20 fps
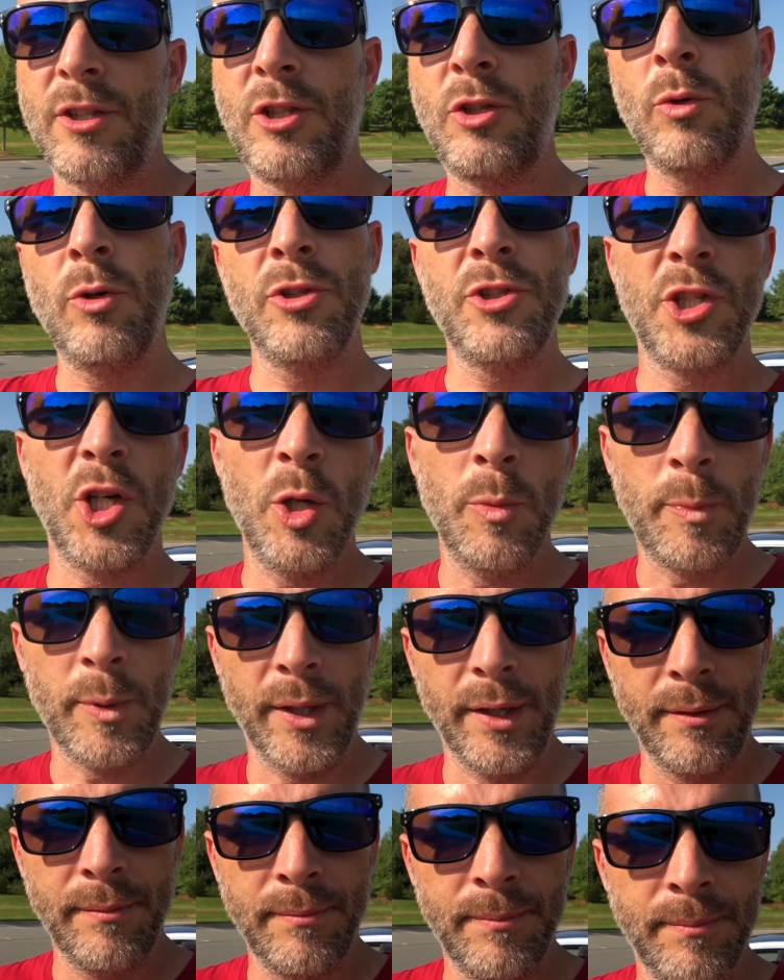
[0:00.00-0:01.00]
the door's
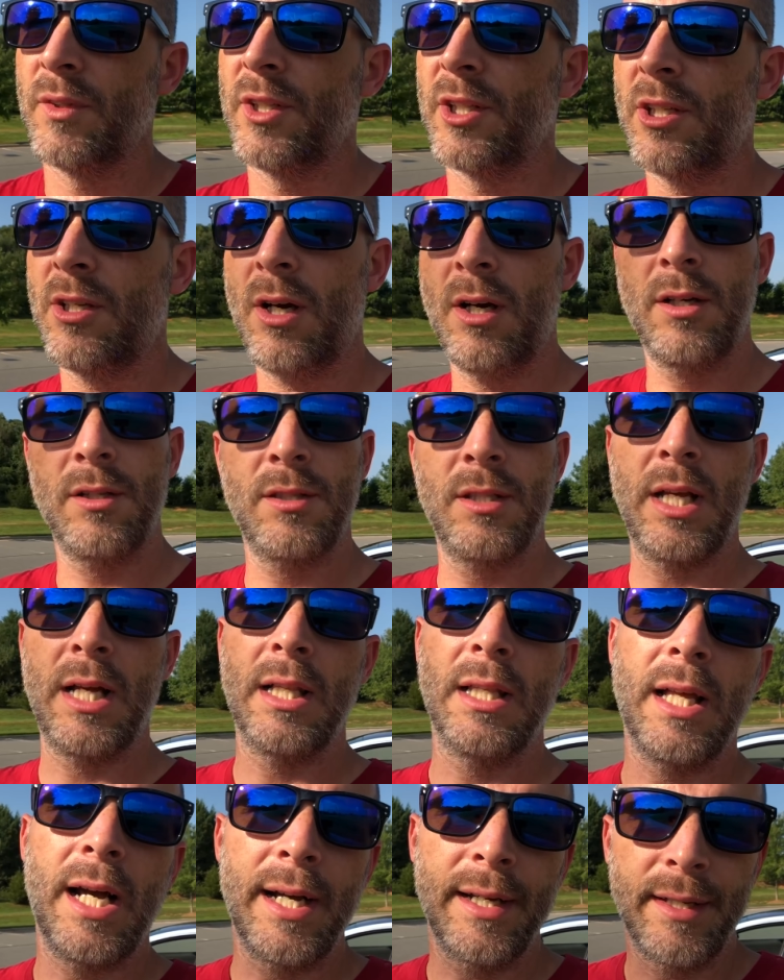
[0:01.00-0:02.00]
open, the car's not
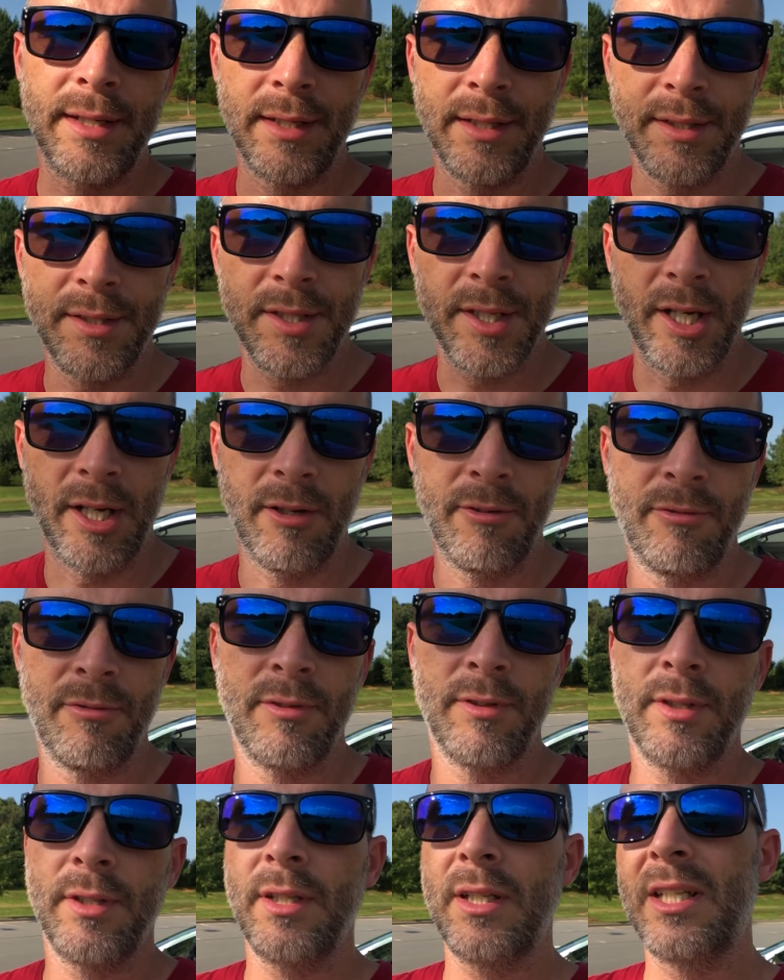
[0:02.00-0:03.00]
locking itself,
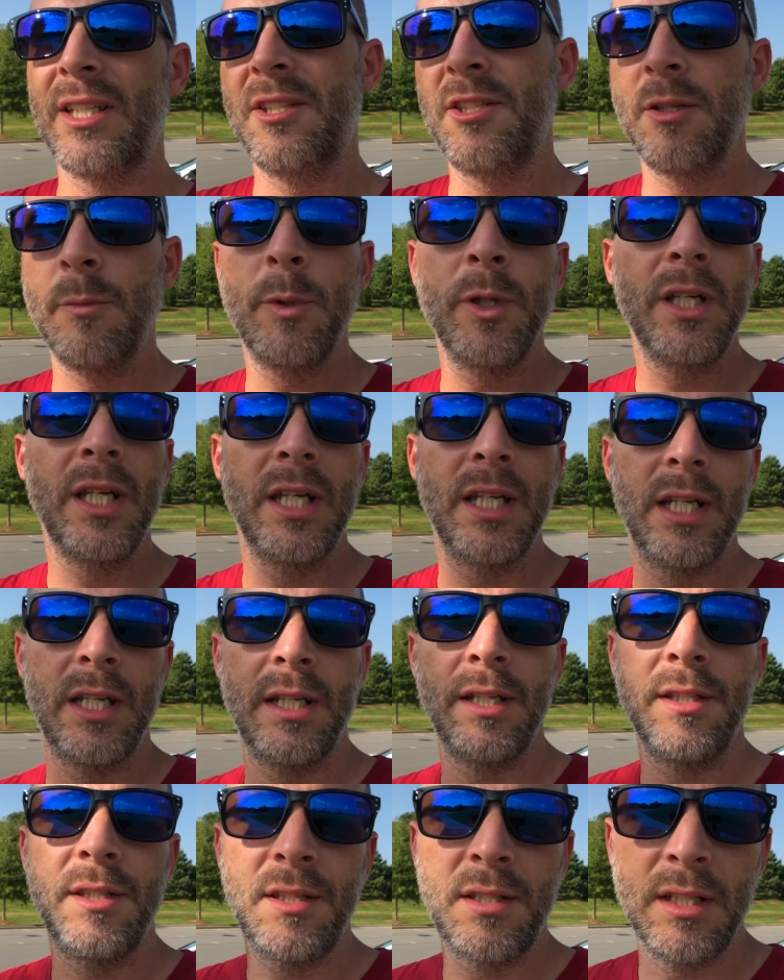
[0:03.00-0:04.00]
can someone get in
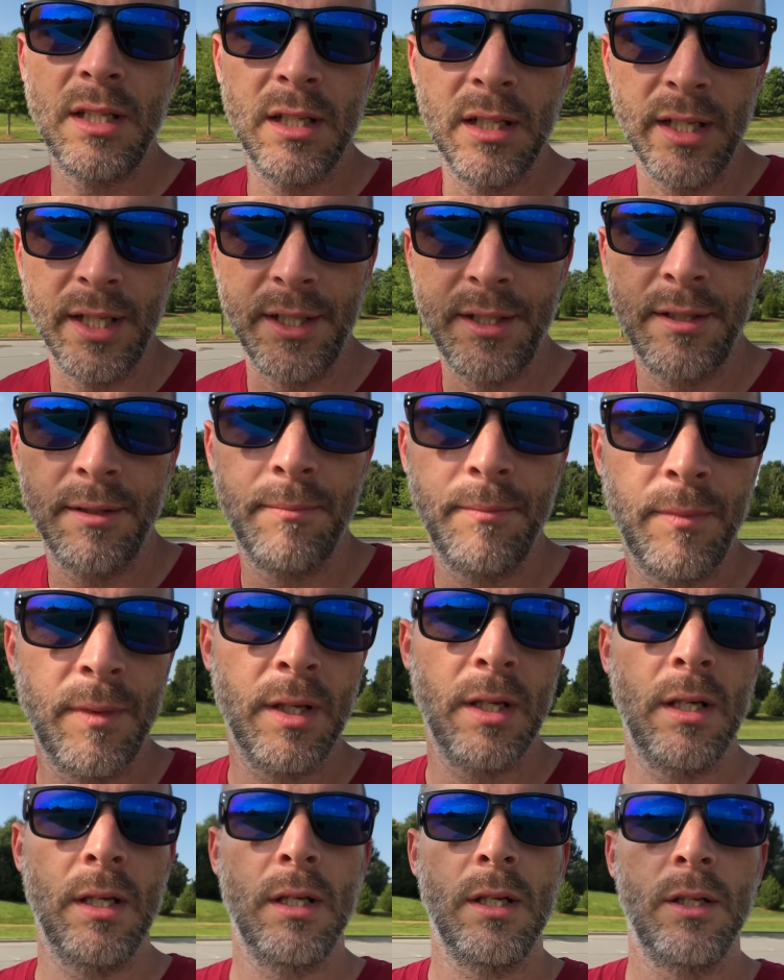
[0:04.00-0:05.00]
and steal it?
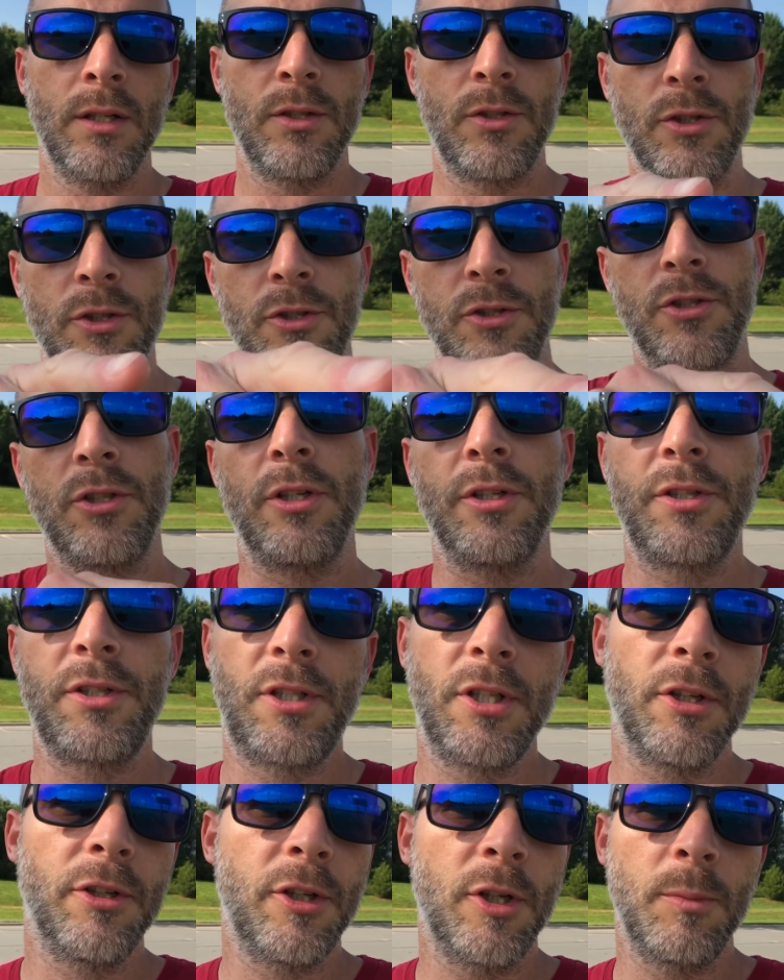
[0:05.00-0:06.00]
So there's no,
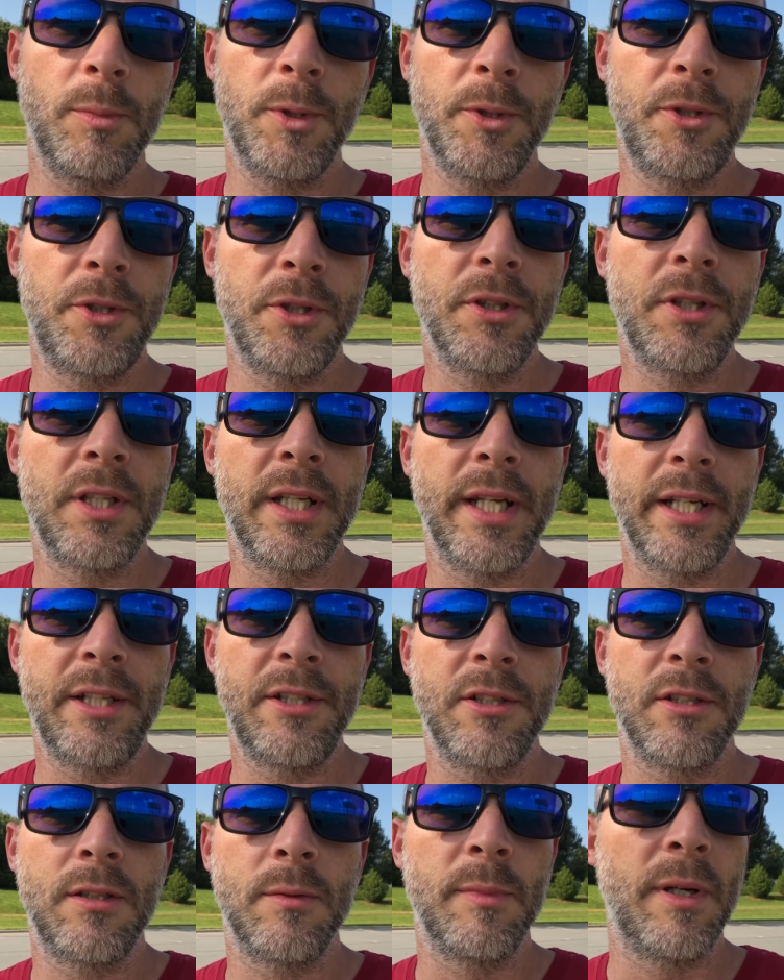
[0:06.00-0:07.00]
still no Bluetooth
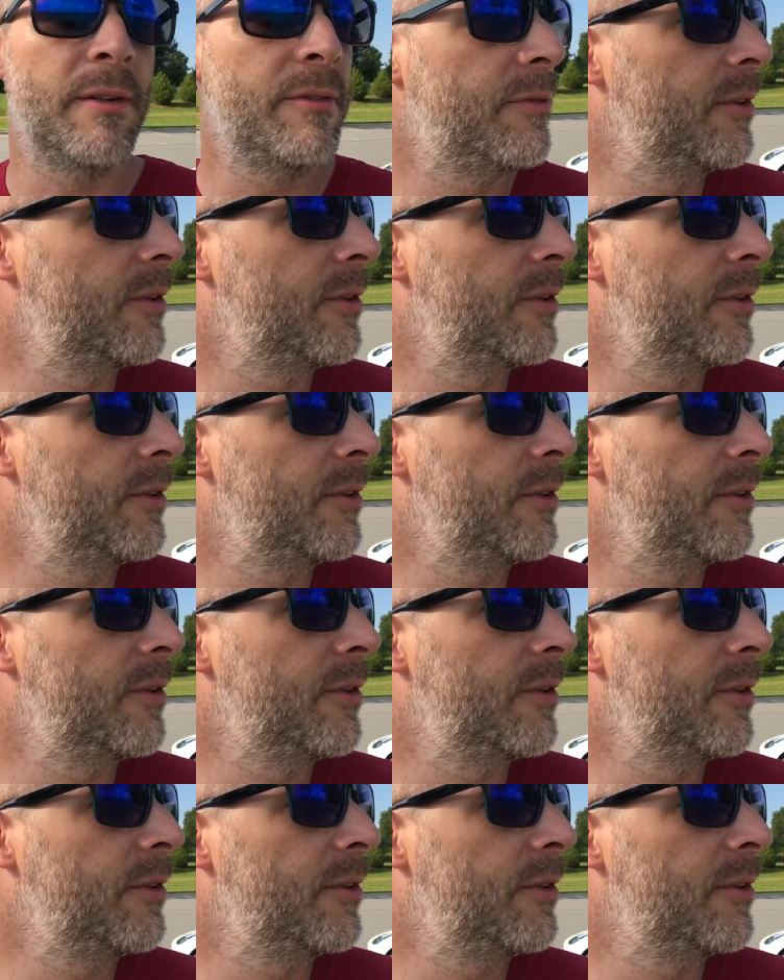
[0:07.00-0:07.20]
connection to my